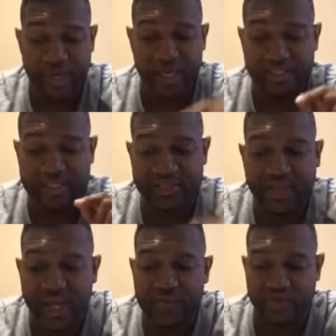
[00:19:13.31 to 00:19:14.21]
and
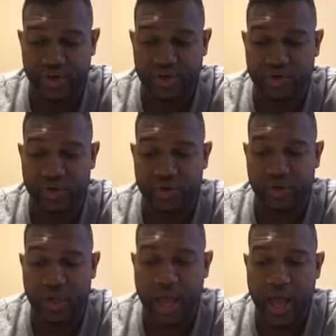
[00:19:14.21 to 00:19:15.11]
save
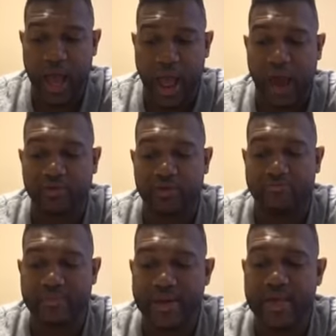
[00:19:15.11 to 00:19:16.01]
Israel out of
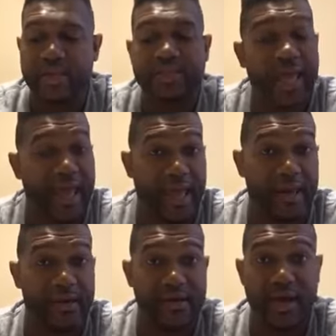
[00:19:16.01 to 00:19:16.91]
Midian's hand.